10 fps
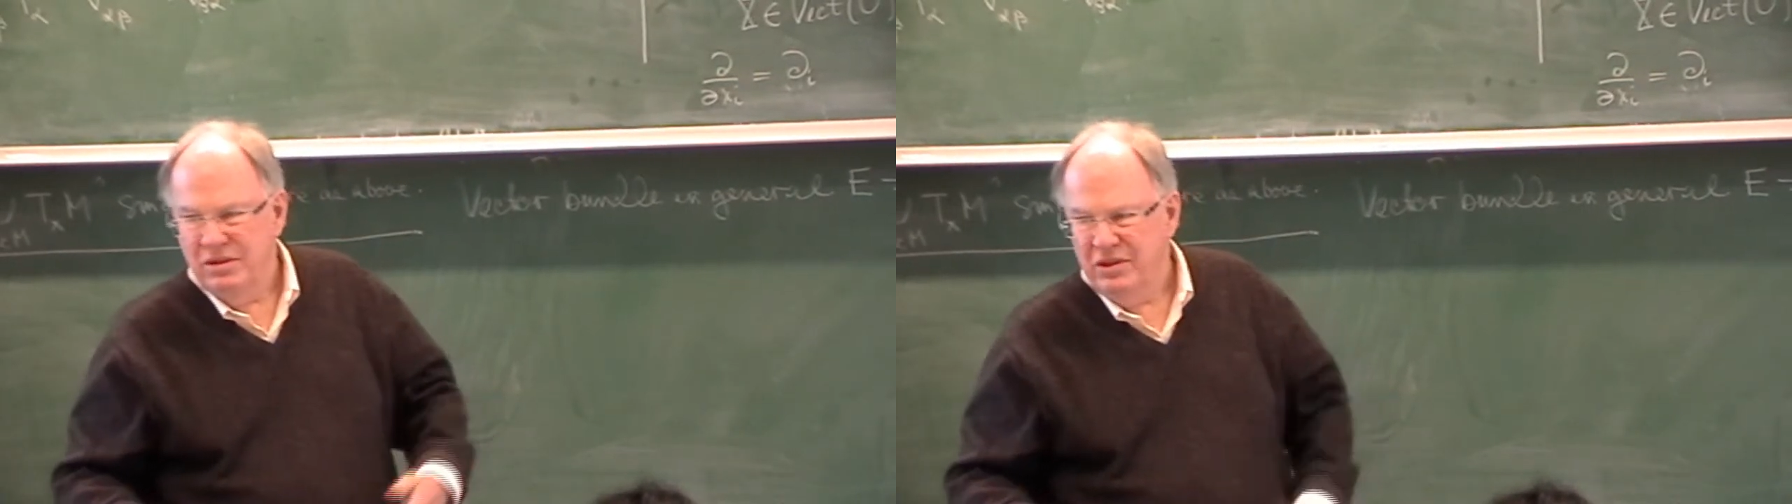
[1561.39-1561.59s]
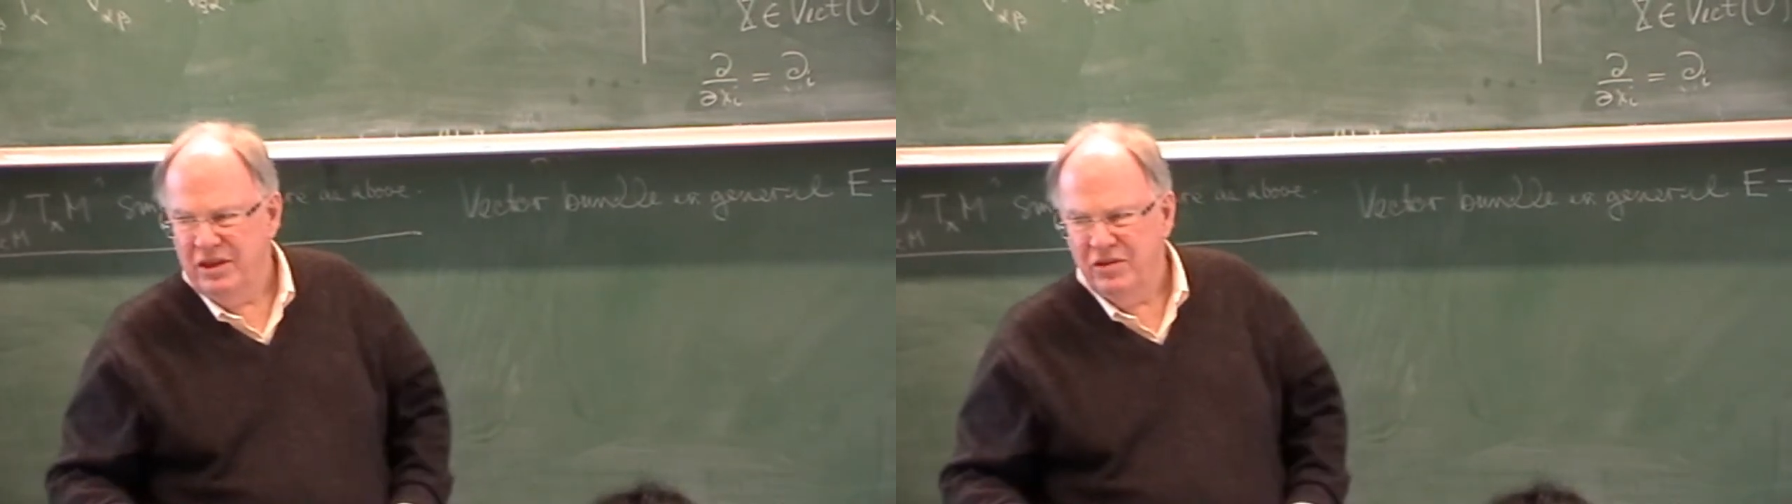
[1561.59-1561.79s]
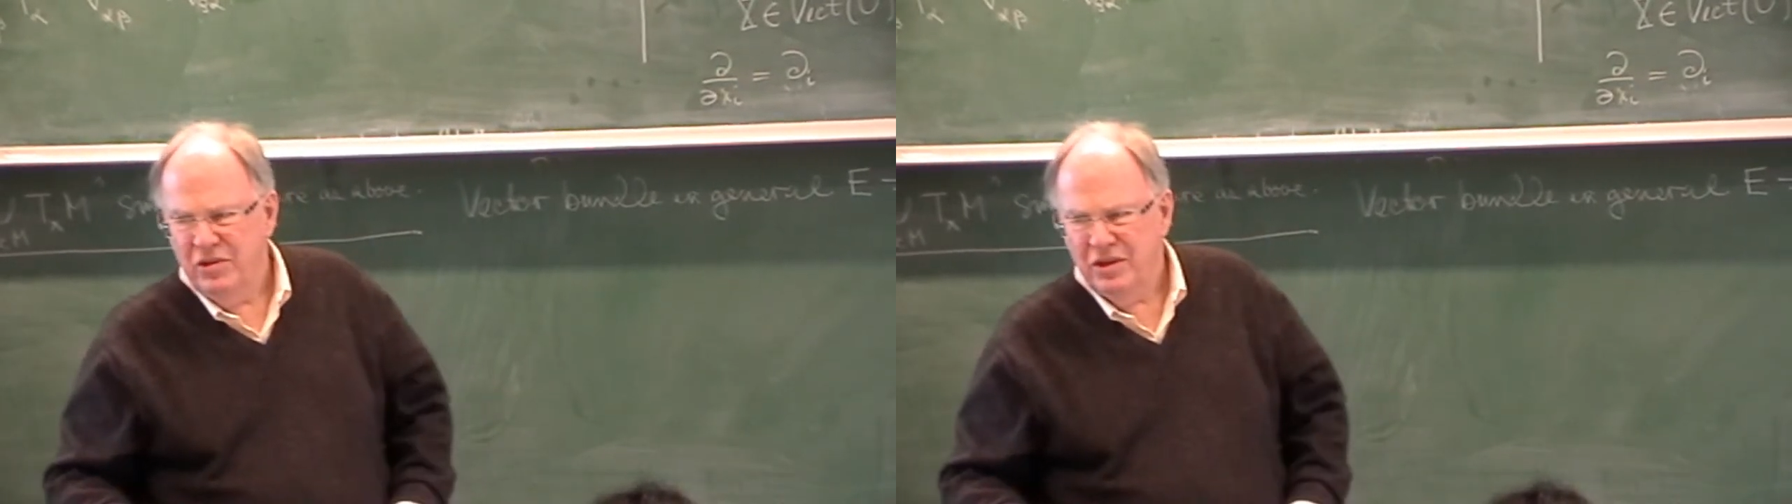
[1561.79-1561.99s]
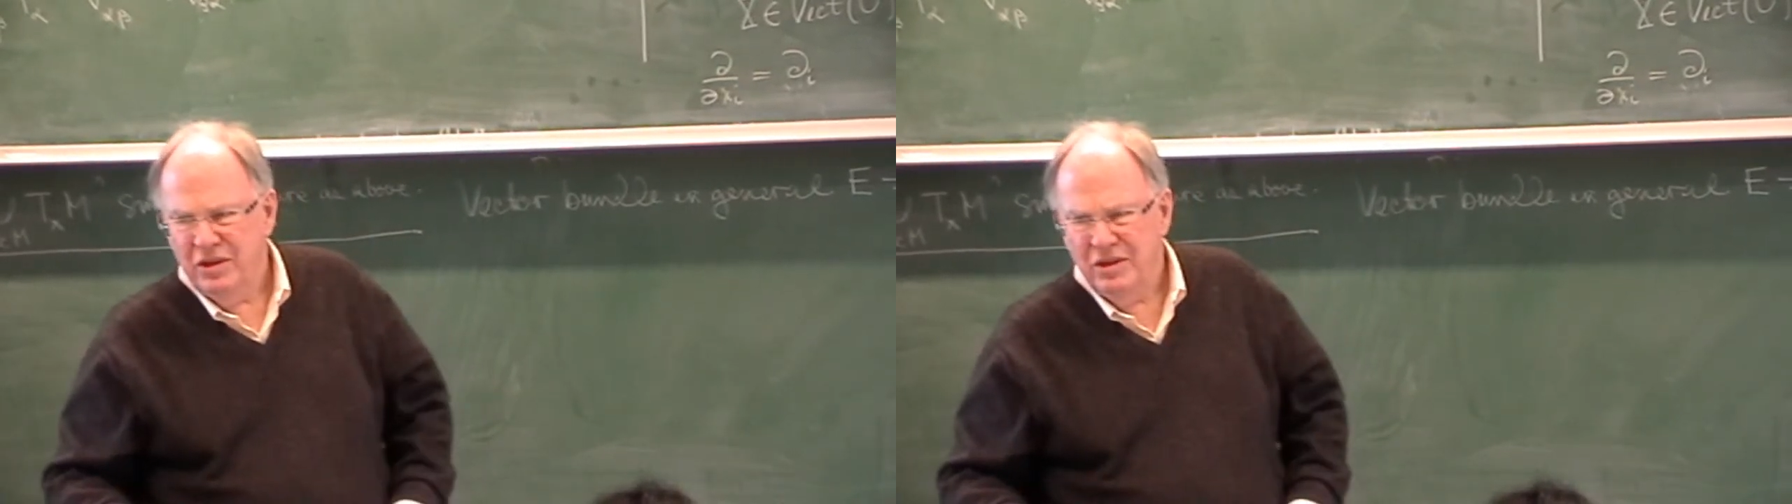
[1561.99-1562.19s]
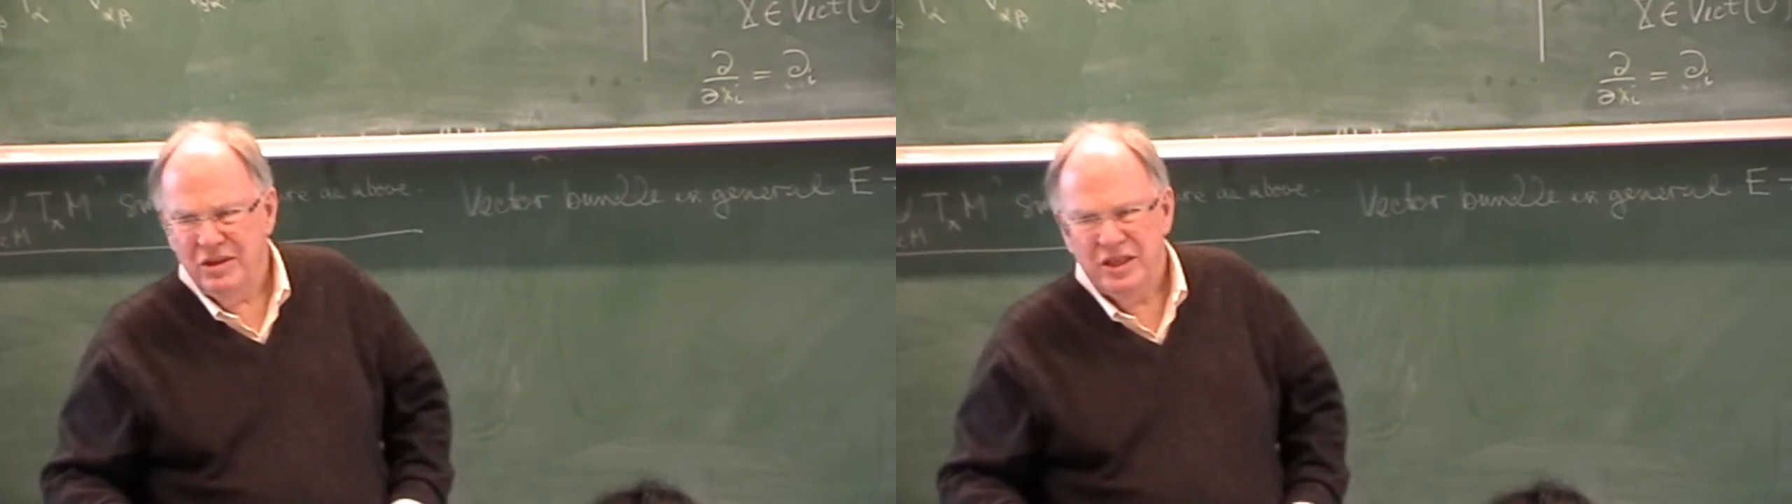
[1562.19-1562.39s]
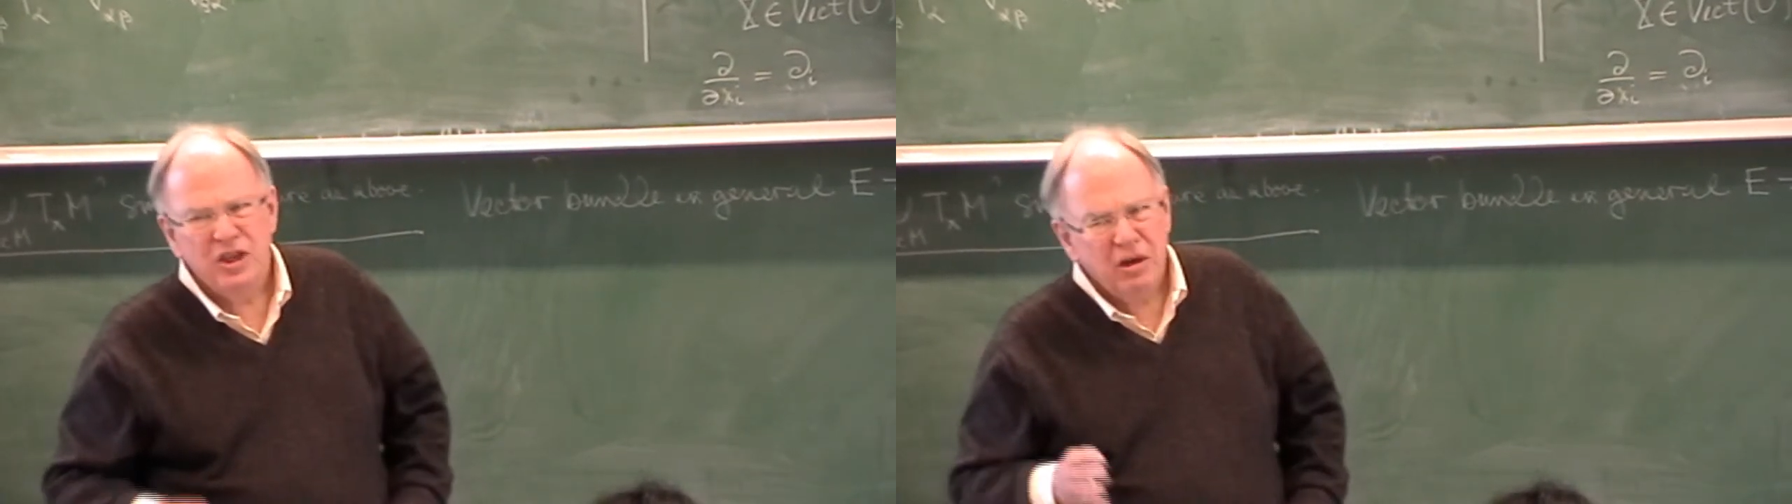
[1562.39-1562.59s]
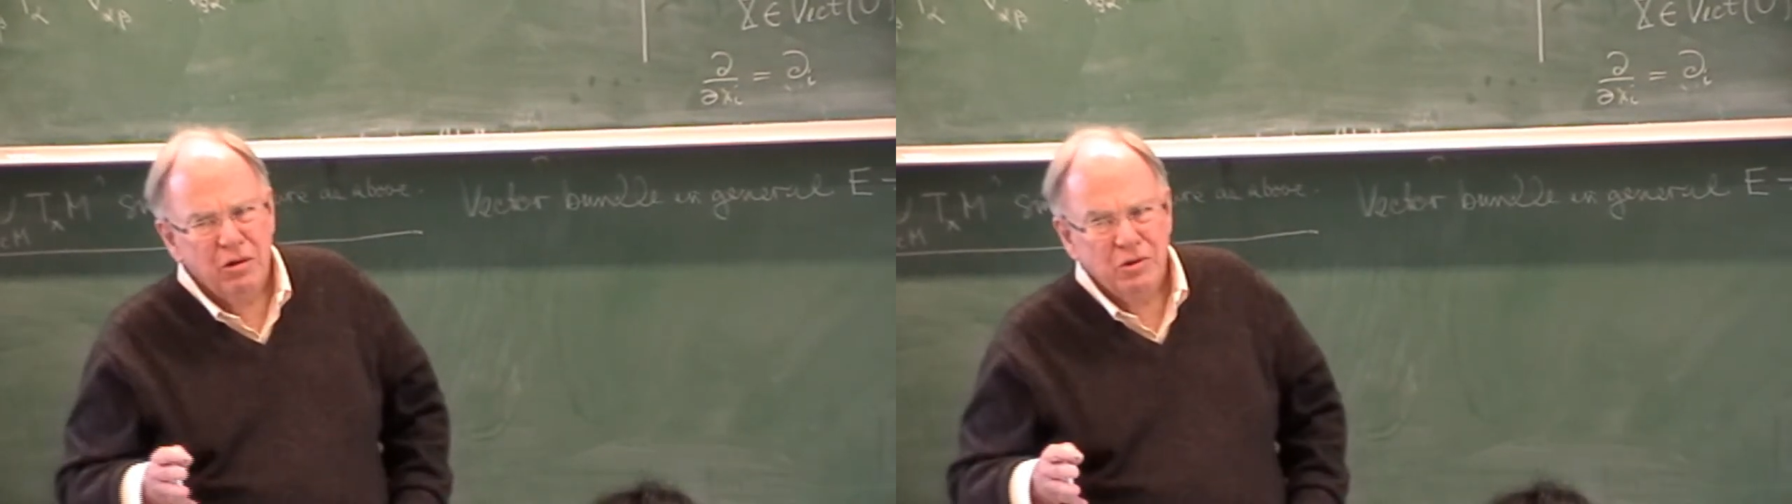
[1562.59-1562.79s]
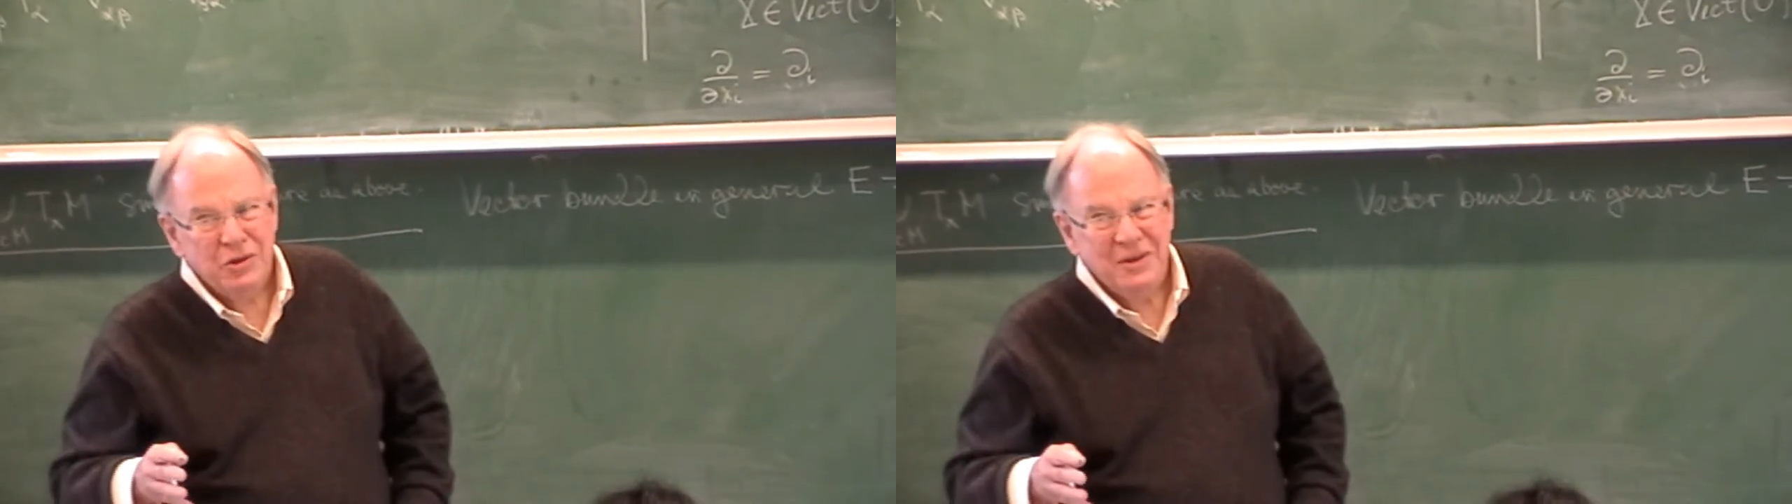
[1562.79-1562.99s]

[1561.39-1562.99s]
thing going on. It's close.